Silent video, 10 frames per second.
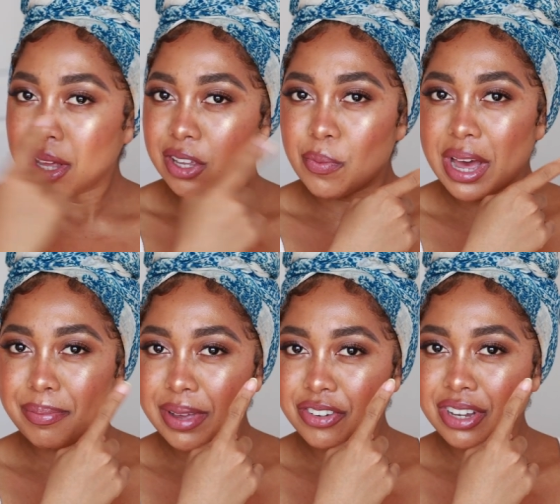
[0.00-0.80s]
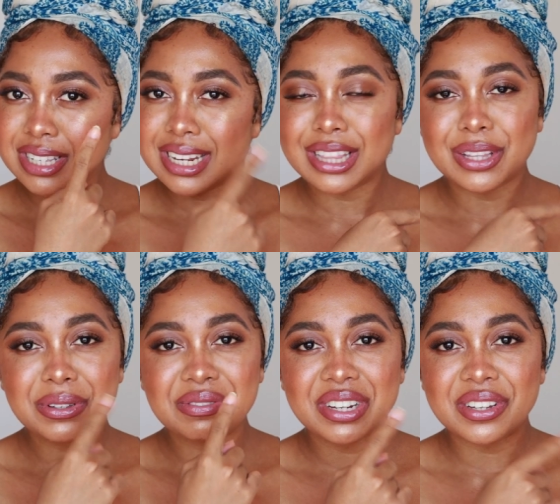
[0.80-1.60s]
you might be interested in
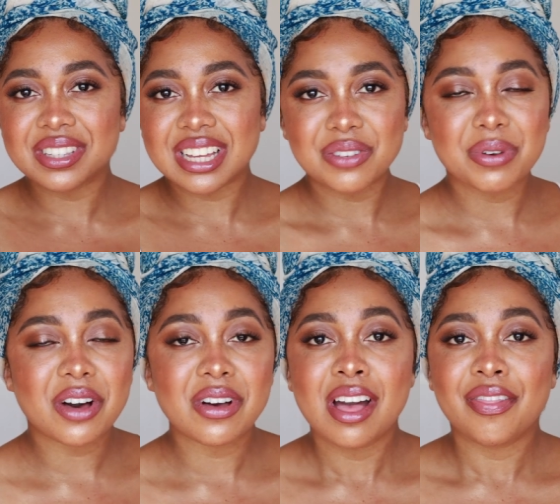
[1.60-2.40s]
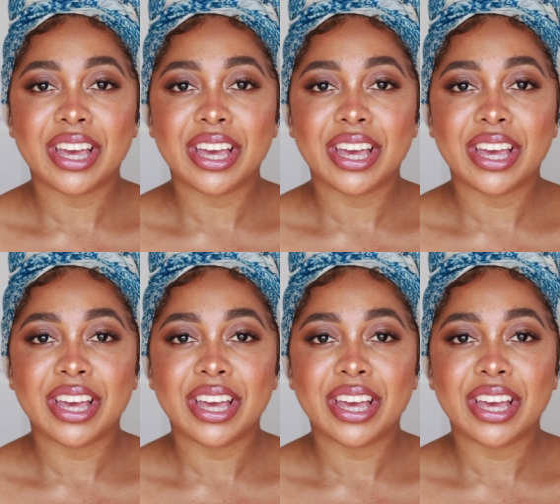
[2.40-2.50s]
those videos as well.